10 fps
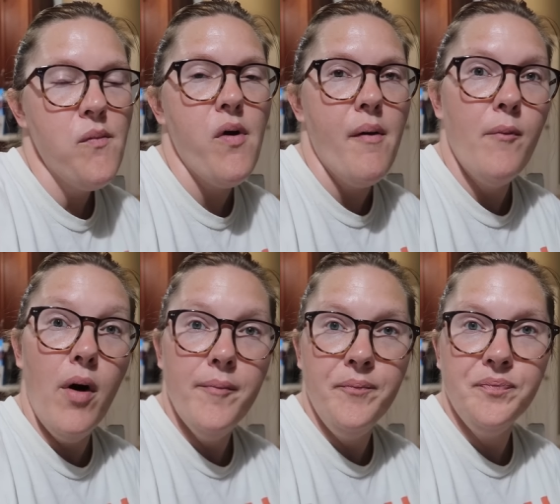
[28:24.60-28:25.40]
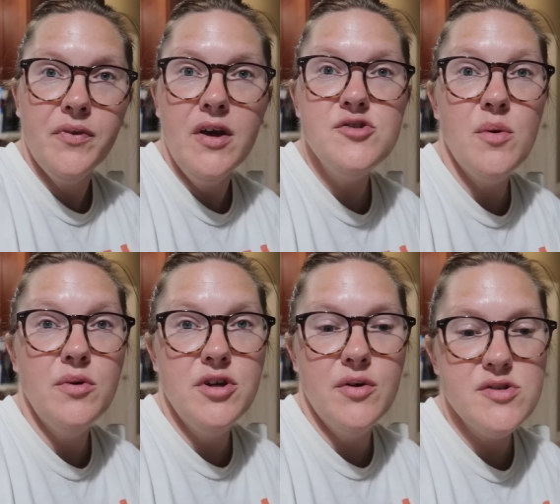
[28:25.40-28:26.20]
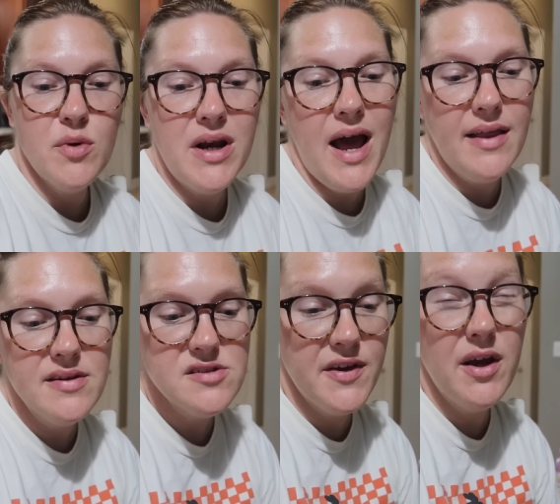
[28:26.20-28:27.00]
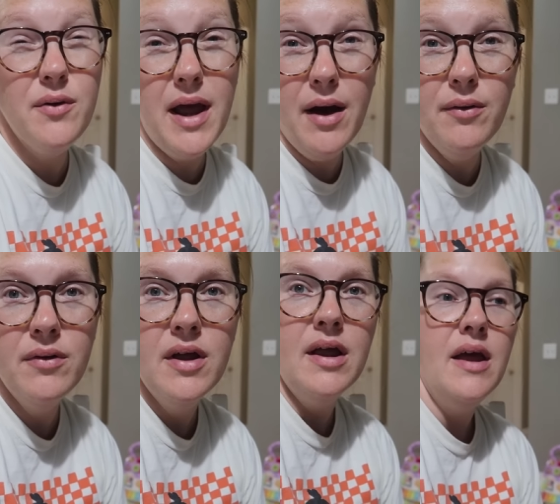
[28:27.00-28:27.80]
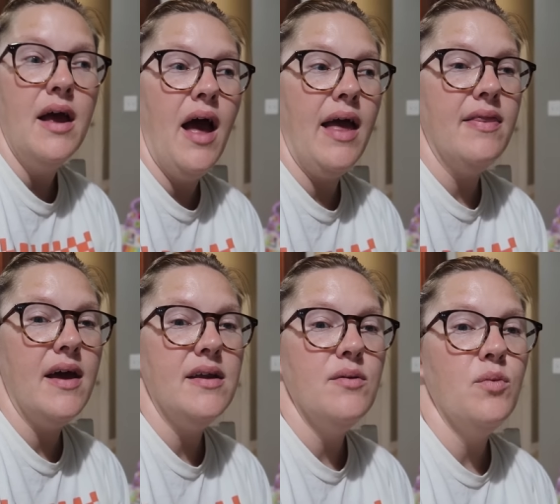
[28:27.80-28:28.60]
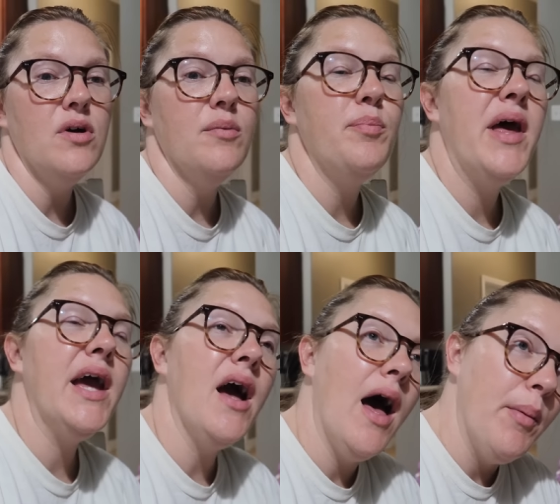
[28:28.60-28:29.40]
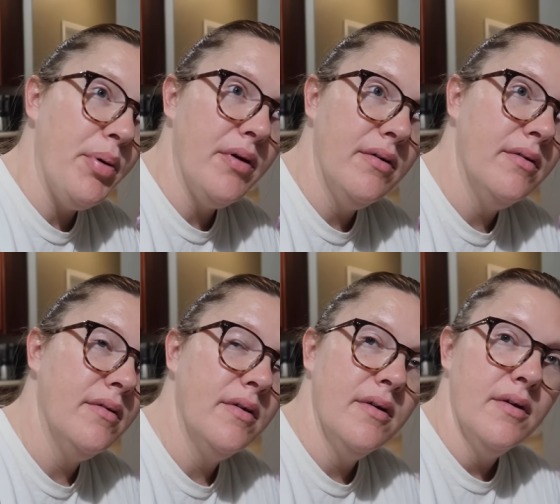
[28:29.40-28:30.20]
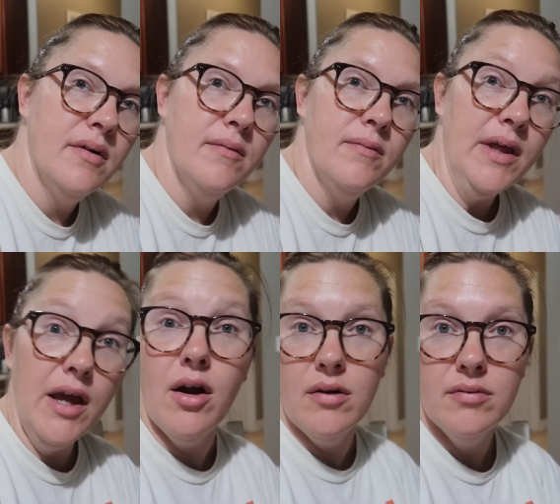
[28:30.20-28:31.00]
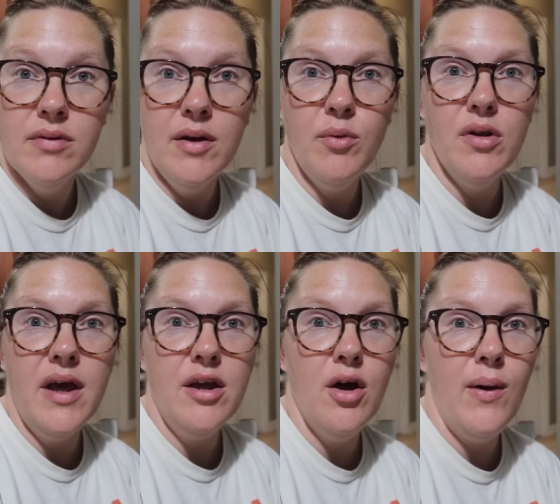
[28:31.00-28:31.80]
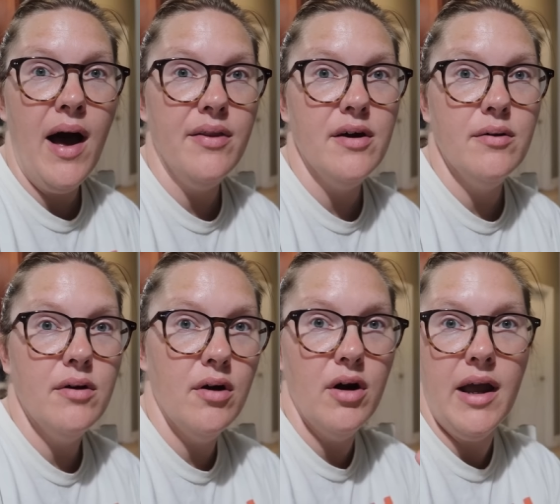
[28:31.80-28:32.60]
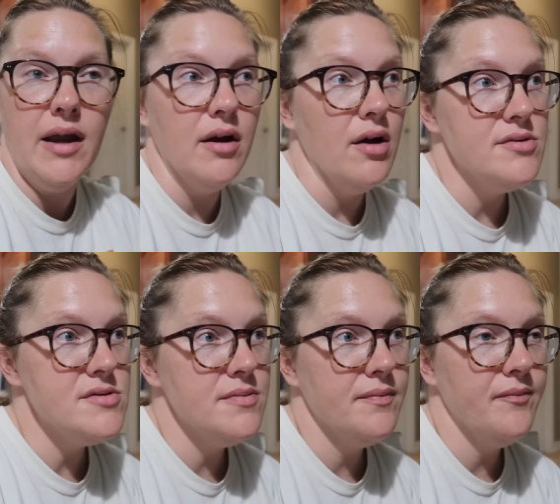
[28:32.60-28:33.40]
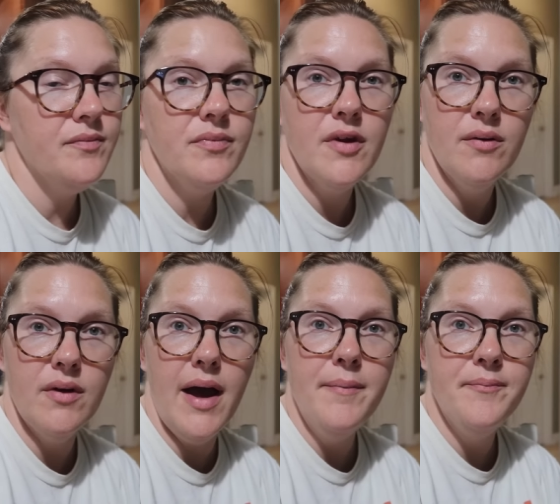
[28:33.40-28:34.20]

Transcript: Right. Well, Here's what we'll do is we're gonna end this video now and then we'll pick up here and we'll let you know how the hurricane goes. Okay?